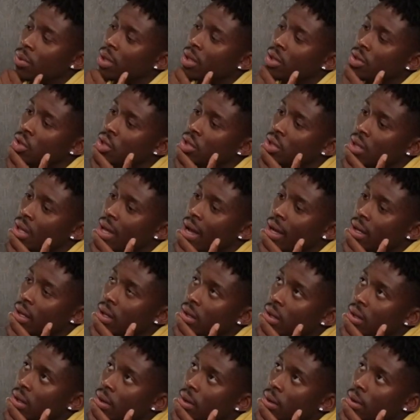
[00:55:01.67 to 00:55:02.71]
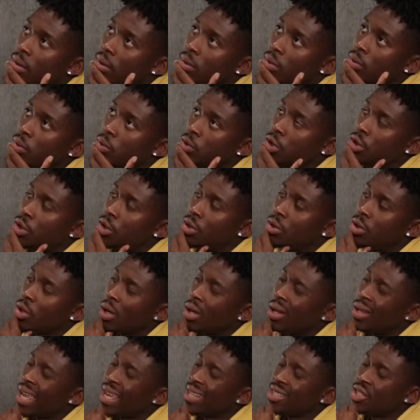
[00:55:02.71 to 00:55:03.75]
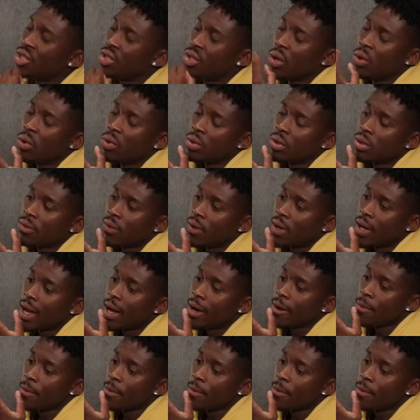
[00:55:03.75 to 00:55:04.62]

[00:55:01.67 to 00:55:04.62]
just like shows for like.